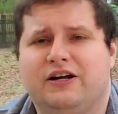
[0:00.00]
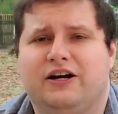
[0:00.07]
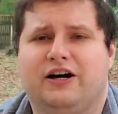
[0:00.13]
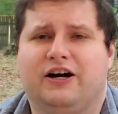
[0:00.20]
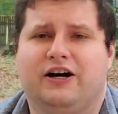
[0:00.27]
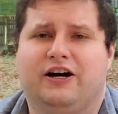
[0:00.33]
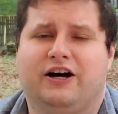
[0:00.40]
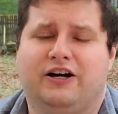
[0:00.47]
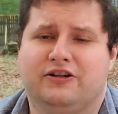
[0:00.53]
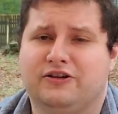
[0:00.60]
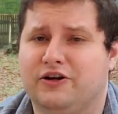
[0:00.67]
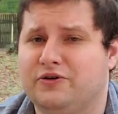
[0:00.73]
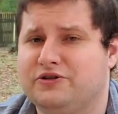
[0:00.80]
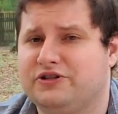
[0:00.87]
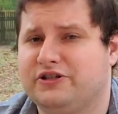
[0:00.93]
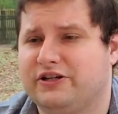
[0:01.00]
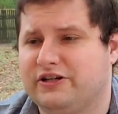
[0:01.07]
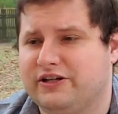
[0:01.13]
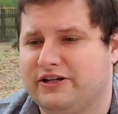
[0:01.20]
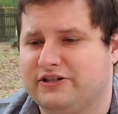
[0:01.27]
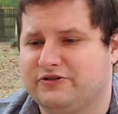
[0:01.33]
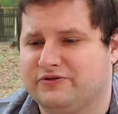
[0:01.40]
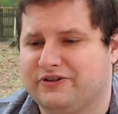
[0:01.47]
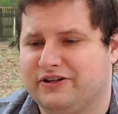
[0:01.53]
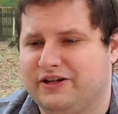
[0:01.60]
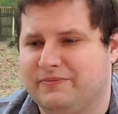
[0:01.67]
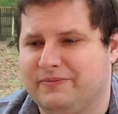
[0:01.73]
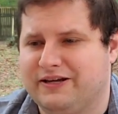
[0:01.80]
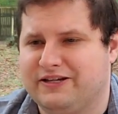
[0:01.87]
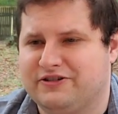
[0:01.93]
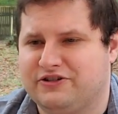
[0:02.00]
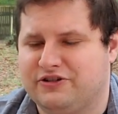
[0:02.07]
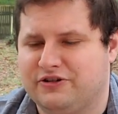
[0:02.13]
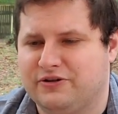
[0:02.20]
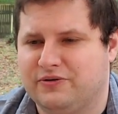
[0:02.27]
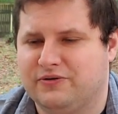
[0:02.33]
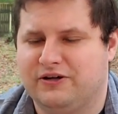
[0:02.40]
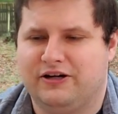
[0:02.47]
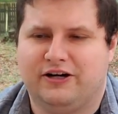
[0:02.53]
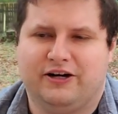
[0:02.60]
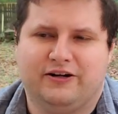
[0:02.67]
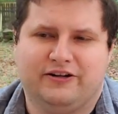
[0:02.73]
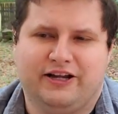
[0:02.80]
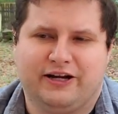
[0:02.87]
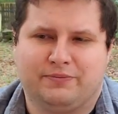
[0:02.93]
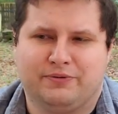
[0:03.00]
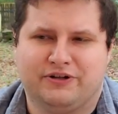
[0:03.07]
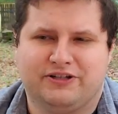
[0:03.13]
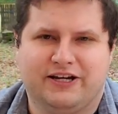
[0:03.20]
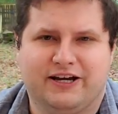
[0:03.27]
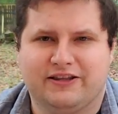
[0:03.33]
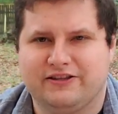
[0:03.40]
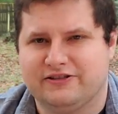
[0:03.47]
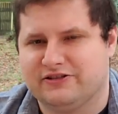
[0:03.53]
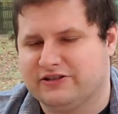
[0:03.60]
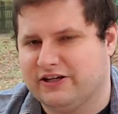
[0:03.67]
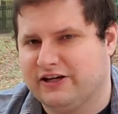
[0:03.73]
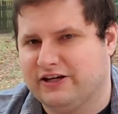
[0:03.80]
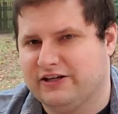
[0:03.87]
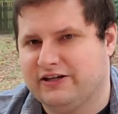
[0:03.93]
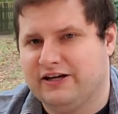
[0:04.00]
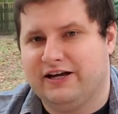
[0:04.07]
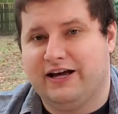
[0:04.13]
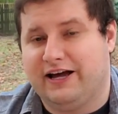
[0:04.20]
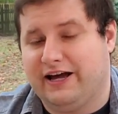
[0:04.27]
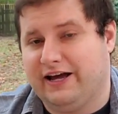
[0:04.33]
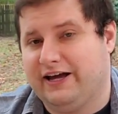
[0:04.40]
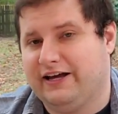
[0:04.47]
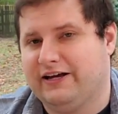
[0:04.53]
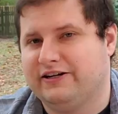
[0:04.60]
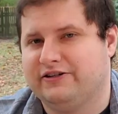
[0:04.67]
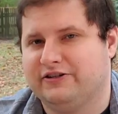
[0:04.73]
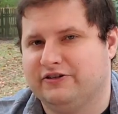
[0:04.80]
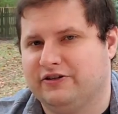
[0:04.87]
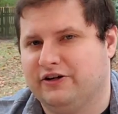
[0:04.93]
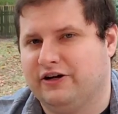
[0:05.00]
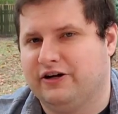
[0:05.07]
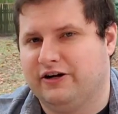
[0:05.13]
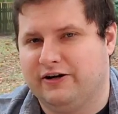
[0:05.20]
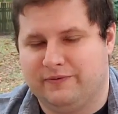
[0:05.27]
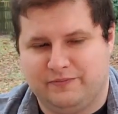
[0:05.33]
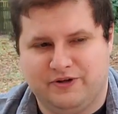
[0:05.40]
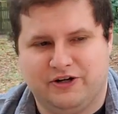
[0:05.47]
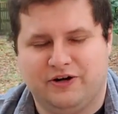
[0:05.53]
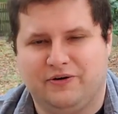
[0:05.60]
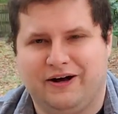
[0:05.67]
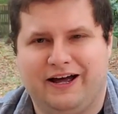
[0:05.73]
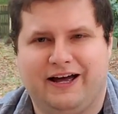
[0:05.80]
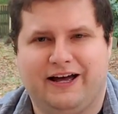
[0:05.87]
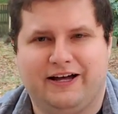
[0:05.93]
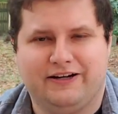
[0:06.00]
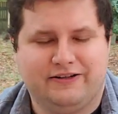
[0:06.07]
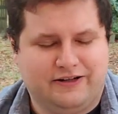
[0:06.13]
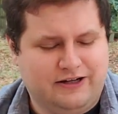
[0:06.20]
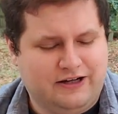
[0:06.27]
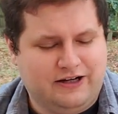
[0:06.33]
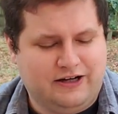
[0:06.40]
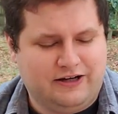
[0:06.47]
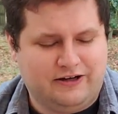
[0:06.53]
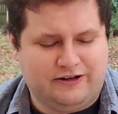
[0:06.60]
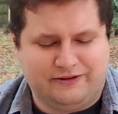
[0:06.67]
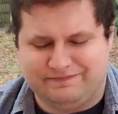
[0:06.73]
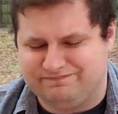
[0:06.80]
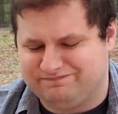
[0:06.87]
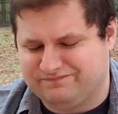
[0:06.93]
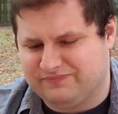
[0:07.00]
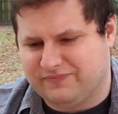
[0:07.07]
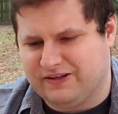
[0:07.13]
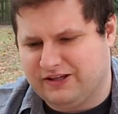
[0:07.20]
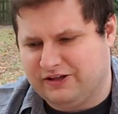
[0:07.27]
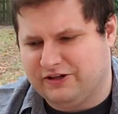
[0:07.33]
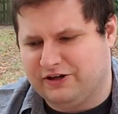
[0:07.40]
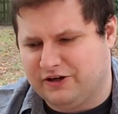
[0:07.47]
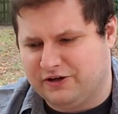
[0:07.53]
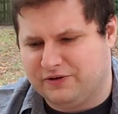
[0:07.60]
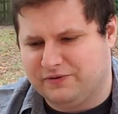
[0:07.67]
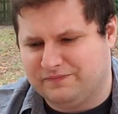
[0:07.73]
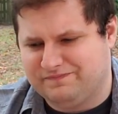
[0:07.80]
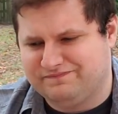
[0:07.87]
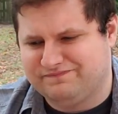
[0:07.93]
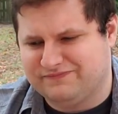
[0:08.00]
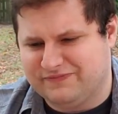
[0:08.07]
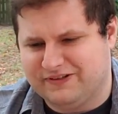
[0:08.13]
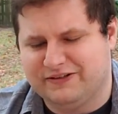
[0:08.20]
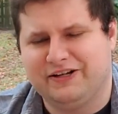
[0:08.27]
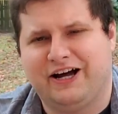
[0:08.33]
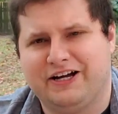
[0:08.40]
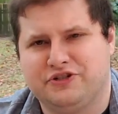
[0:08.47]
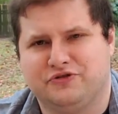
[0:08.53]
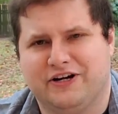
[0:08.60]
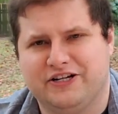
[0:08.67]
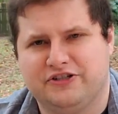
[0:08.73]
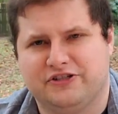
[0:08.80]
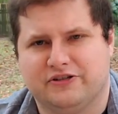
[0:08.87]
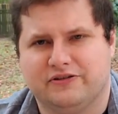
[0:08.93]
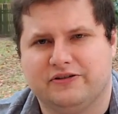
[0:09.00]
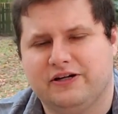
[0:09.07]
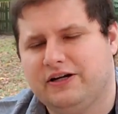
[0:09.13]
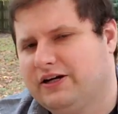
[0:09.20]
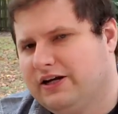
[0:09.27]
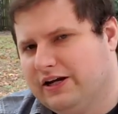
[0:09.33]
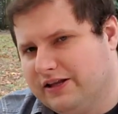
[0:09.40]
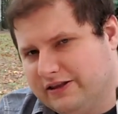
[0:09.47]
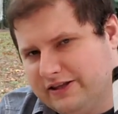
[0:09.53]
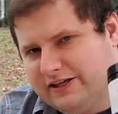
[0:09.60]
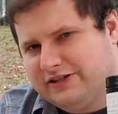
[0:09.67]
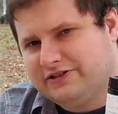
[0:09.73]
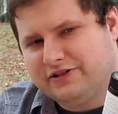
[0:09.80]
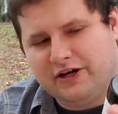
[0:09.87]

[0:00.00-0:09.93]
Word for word: Uh, a lotion is really meant to uh, like protect the skin and uh, you know add um, you know hydration. This